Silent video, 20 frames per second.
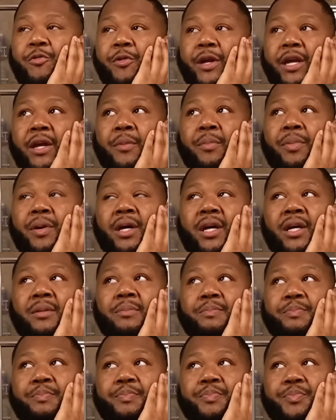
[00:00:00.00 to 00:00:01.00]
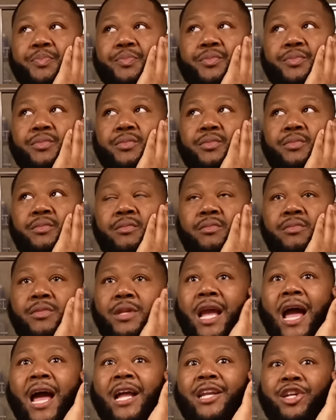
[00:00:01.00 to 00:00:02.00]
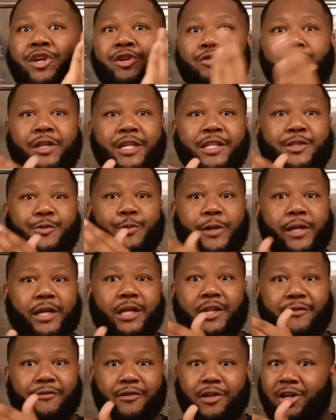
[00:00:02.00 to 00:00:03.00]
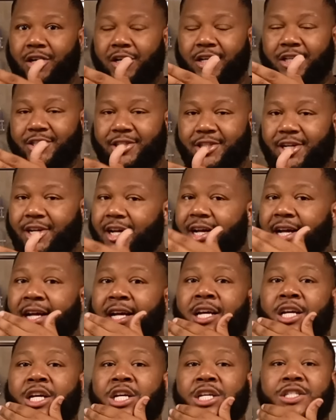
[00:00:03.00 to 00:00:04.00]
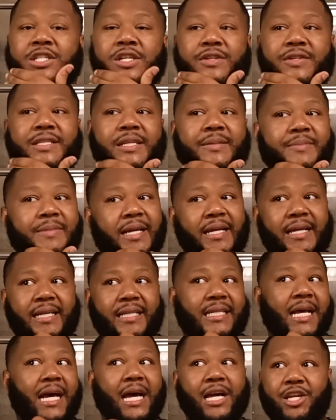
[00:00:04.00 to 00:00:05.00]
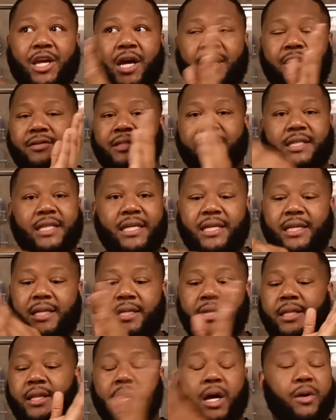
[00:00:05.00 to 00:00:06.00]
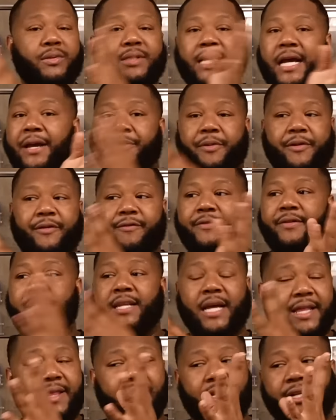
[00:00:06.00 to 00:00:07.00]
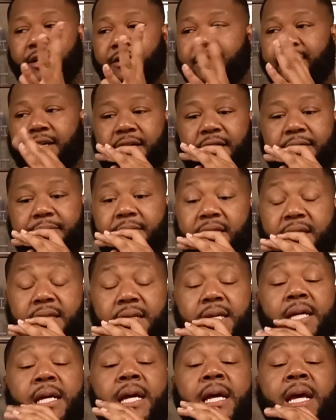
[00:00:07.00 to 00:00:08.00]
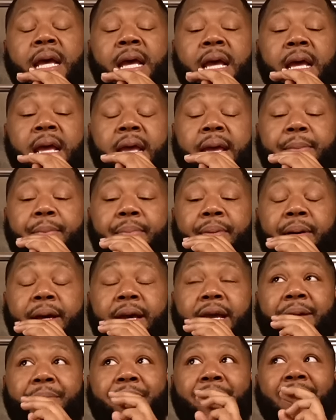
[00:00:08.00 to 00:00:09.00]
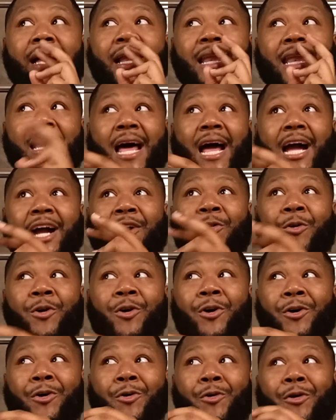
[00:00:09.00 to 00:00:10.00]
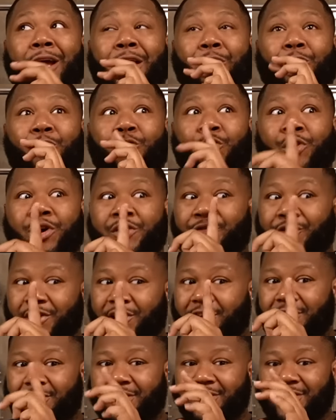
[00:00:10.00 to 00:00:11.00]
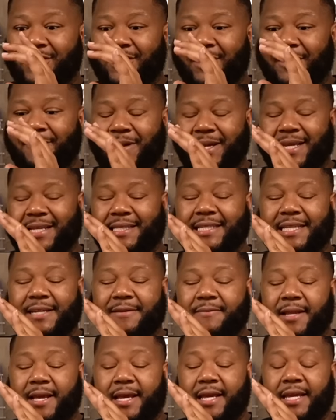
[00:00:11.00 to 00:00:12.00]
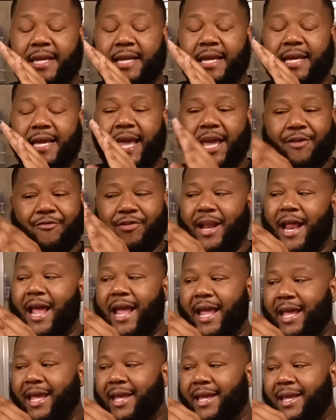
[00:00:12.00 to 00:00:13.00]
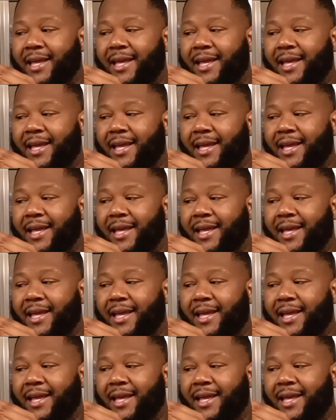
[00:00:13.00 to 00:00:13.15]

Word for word: week, but I don't. It's weekly vlogs, y'all. So some days y'all don't see no type of nothing, no turn up nothing. But it be a lot going on in one vlog, so I make it seem like every day.